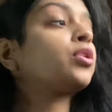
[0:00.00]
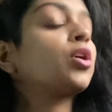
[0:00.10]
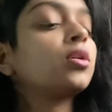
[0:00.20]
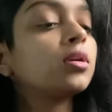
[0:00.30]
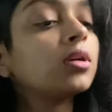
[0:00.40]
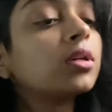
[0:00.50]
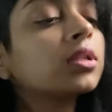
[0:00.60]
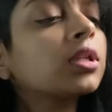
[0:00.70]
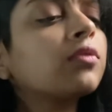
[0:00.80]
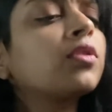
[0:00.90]
your
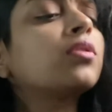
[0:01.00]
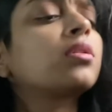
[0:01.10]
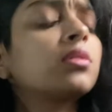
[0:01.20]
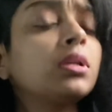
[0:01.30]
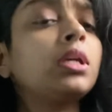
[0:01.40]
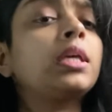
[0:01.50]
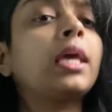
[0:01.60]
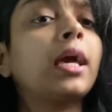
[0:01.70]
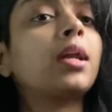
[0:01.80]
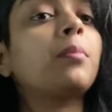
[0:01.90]
earth, if you really
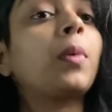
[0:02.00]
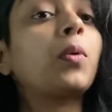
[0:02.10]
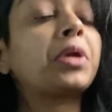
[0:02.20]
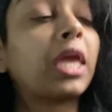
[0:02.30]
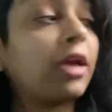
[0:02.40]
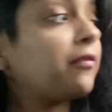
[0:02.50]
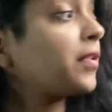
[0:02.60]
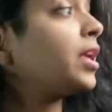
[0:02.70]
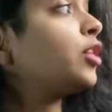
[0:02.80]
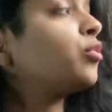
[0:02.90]
care about
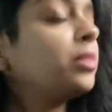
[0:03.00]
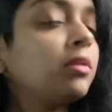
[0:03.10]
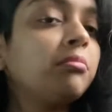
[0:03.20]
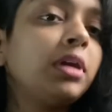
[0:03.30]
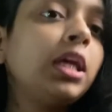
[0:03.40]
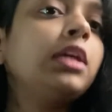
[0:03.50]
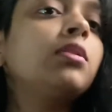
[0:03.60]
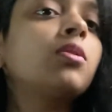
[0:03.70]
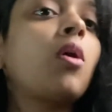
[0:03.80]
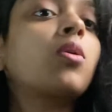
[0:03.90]
every human being you
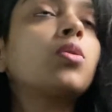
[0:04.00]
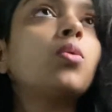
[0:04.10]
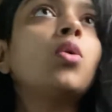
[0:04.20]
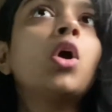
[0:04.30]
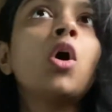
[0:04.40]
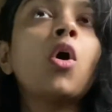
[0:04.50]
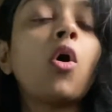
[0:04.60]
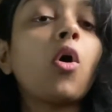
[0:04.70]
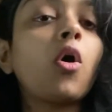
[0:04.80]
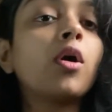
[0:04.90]
talk to
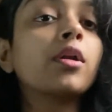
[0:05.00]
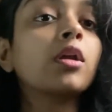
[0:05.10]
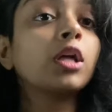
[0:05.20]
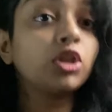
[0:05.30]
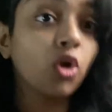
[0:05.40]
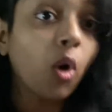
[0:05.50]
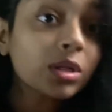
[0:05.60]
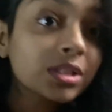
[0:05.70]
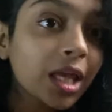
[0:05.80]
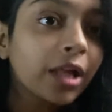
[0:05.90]
or
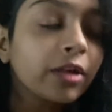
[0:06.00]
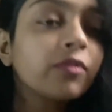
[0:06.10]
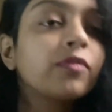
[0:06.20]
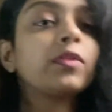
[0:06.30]
yourself,